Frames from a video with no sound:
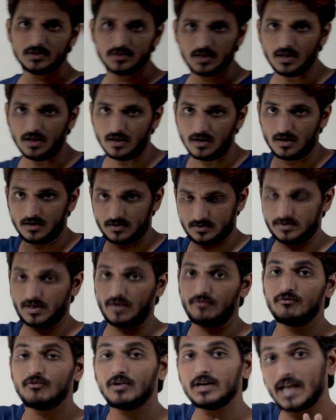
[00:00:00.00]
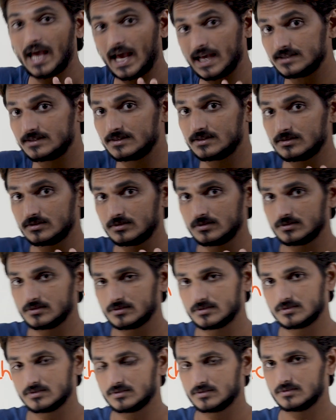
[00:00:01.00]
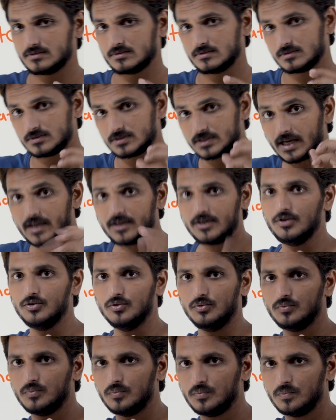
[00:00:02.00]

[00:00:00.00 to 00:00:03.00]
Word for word: see someone has said you